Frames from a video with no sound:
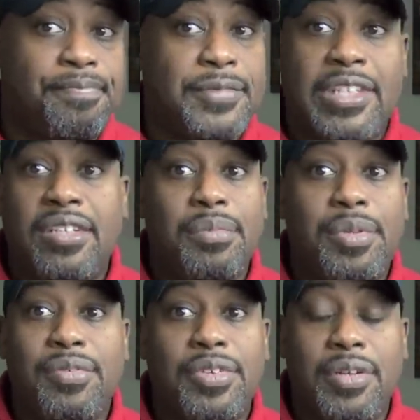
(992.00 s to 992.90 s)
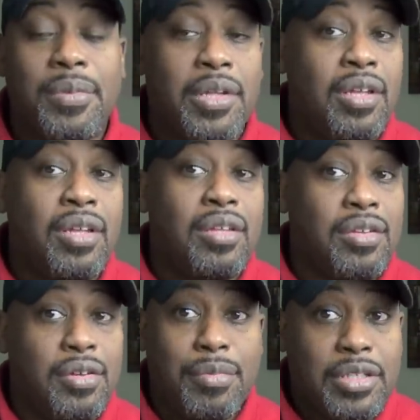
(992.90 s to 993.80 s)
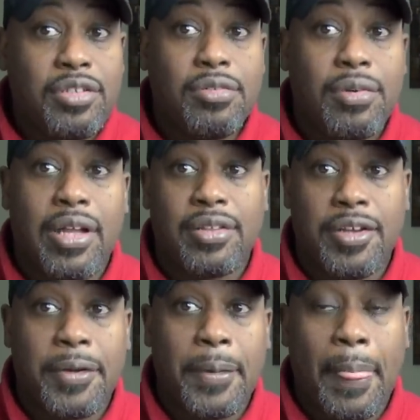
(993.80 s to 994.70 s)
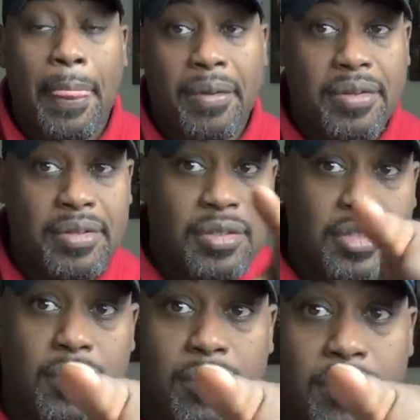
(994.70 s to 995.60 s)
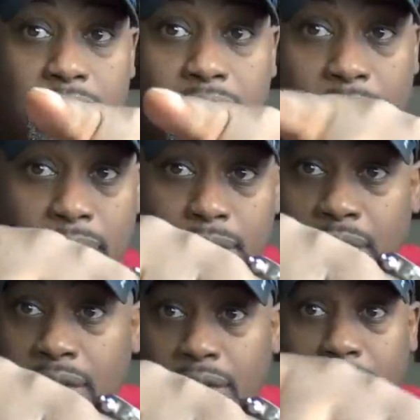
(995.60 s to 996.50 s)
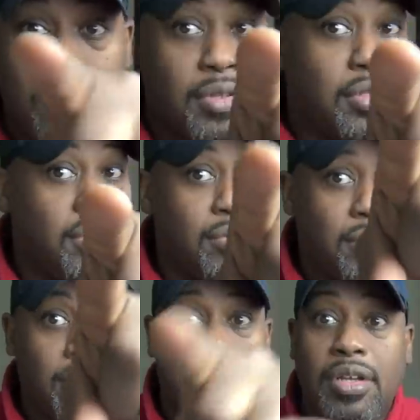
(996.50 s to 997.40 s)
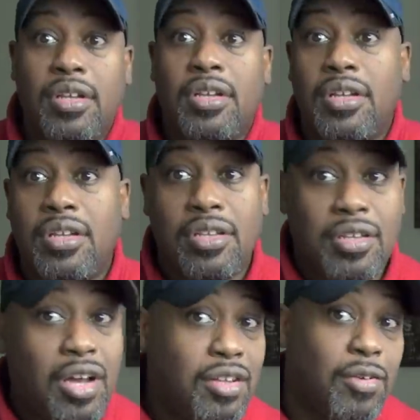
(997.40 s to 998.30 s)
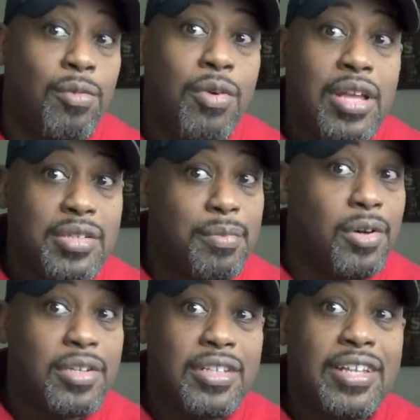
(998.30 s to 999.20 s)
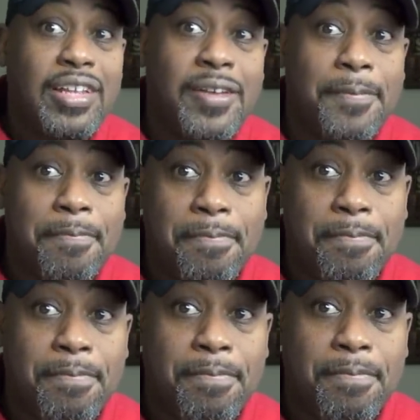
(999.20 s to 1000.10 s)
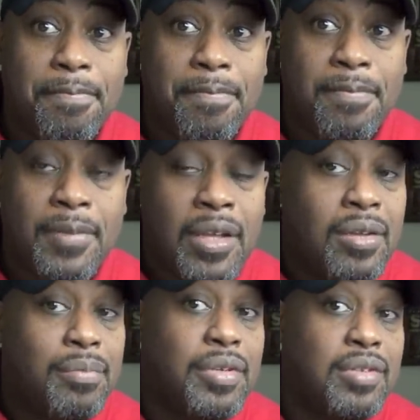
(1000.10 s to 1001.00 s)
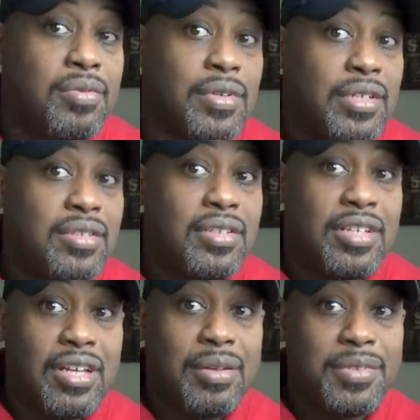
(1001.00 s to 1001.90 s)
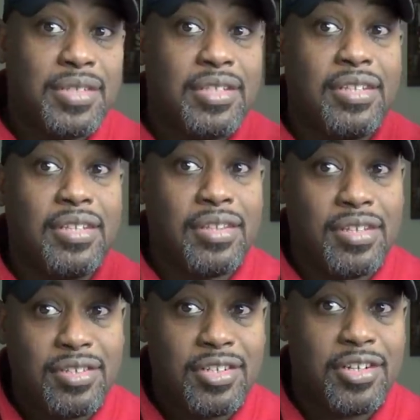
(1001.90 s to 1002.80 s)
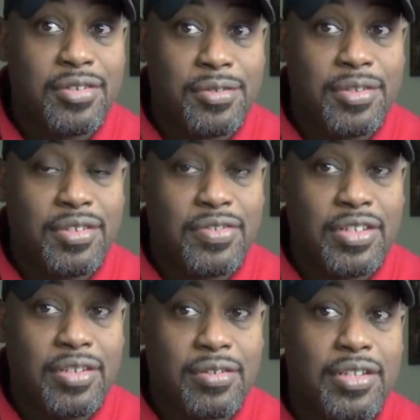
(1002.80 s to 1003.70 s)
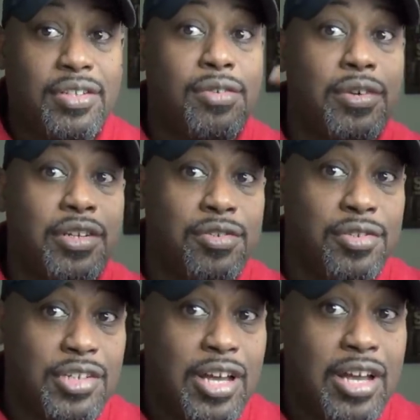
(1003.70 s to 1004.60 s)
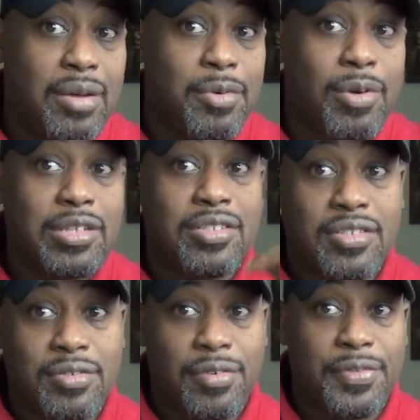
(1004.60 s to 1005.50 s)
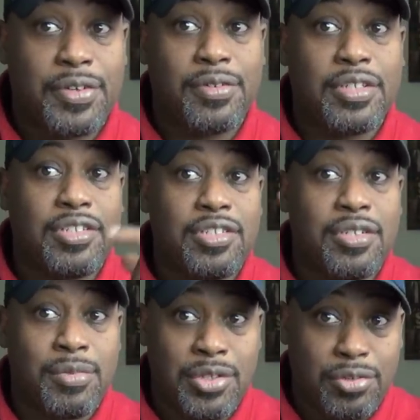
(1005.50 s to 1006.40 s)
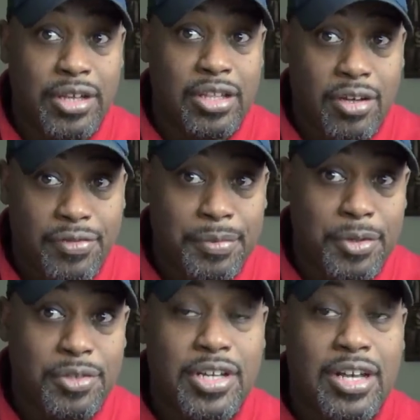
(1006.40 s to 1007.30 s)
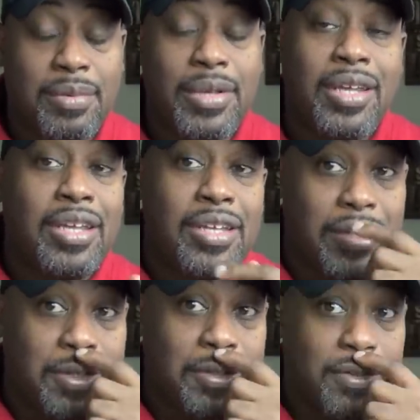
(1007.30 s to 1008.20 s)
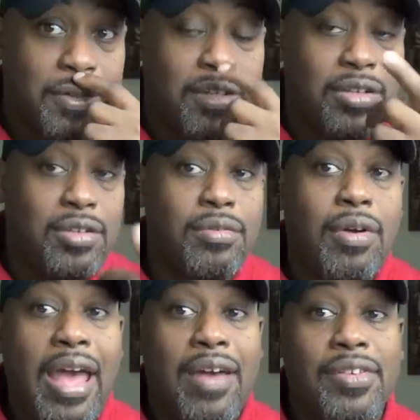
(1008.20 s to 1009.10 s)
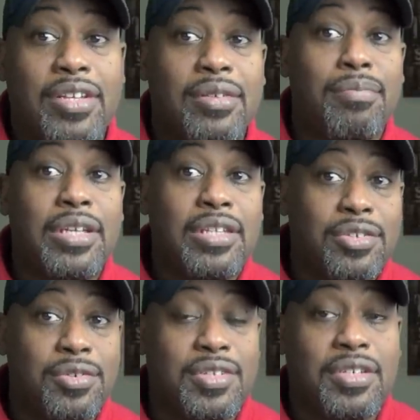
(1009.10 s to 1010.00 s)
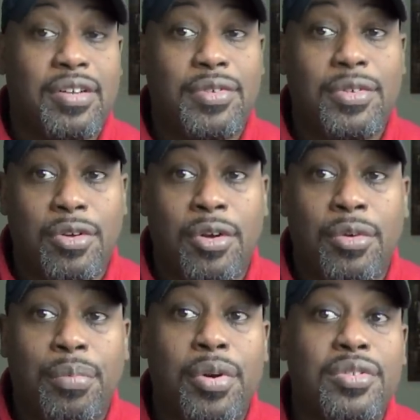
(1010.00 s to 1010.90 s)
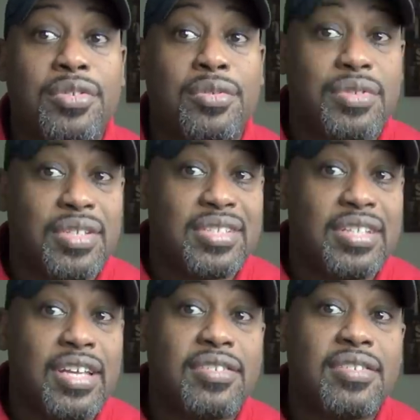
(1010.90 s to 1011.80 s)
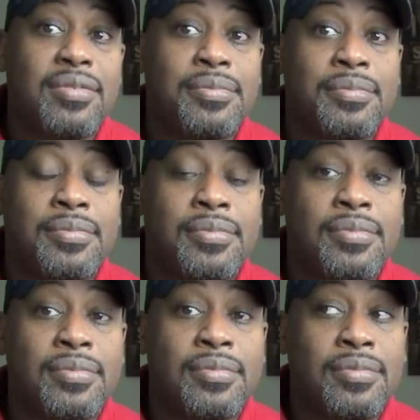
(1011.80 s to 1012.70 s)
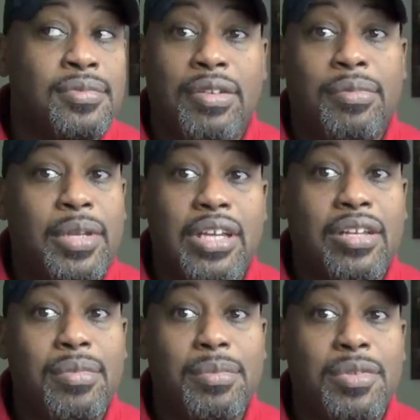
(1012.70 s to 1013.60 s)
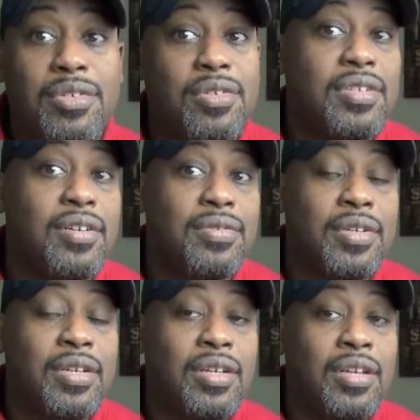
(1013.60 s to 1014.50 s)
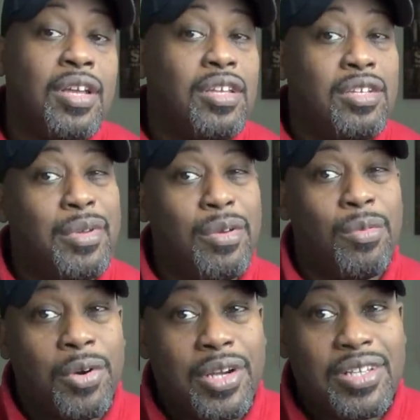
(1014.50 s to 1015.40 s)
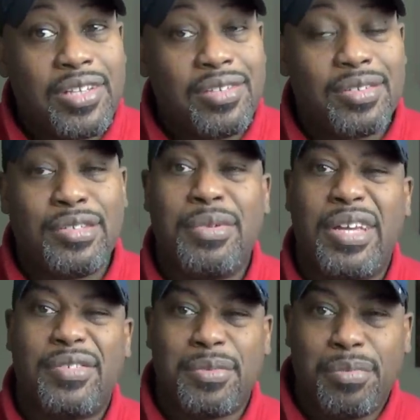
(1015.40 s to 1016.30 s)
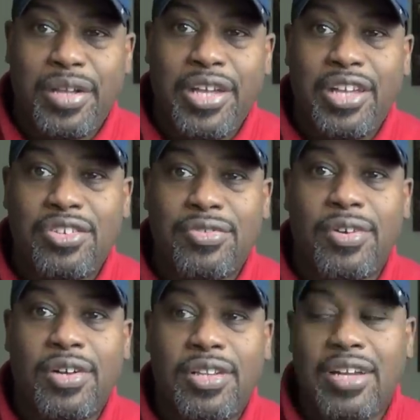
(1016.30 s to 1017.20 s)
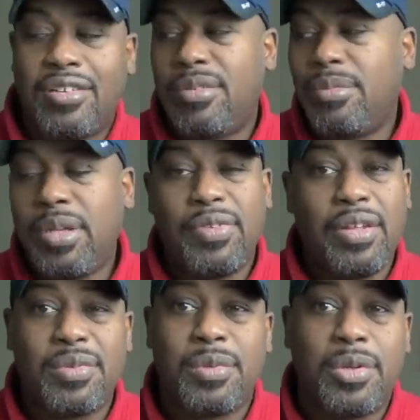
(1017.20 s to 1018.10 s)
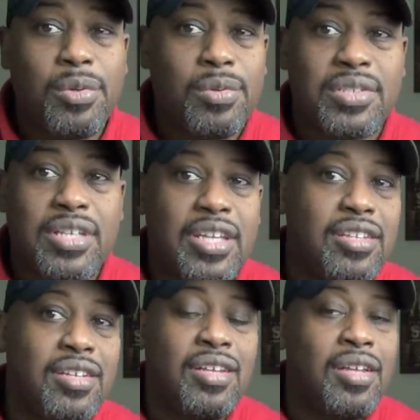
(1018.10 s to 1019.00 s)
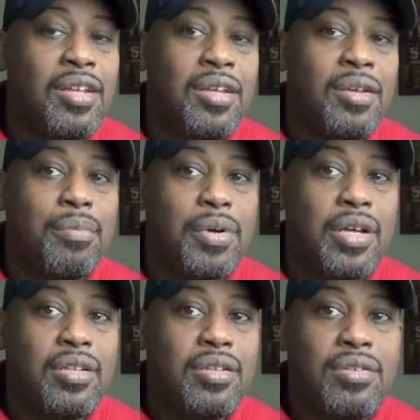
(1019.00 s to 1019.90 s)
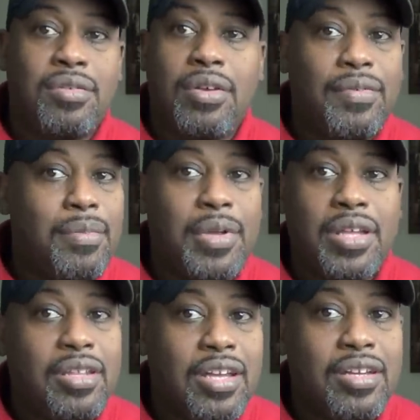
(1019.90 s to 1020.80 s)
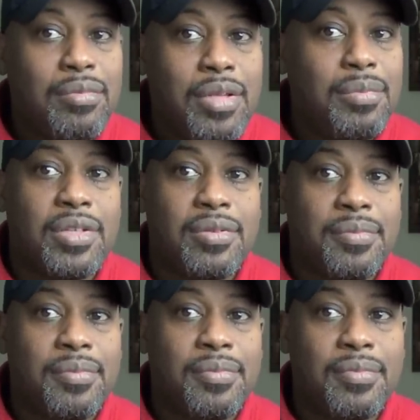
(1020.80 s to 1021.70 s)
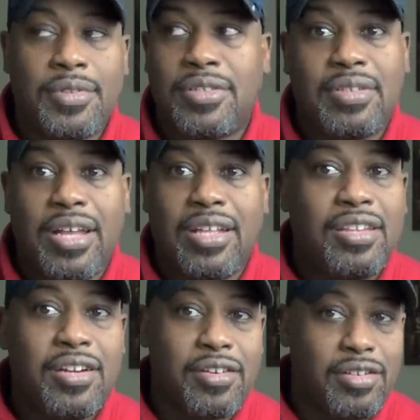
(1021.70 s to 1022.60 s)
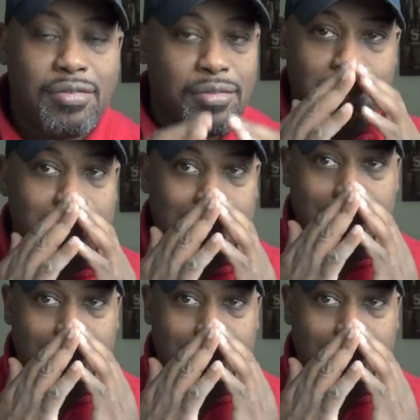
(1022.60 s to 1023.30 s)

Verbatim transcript: doesn't compute for them there are many of you out there you you and you you y'all are way smarter than i am but the reason that I'm sitting in this chair doing this video and you're at your job or watching this on your phone in the gym when you get off from your job is you haven't committed yourself to your own personal success. You haven't made that commitment to yourself. You may want it. You may have some plans drawn out. You may even have some goals set it, but you haven't made that commitment. It's not there. You you like